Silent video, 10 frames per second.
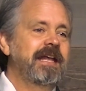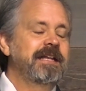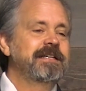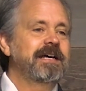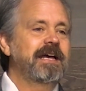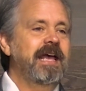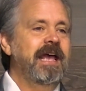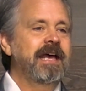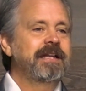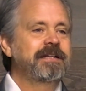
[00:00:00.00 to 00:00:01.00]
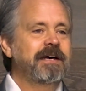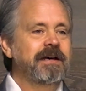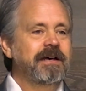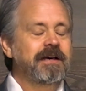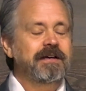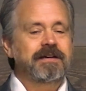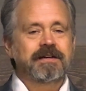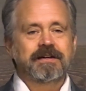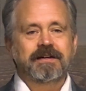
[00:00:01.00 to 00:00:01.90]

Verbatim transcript: and and uh,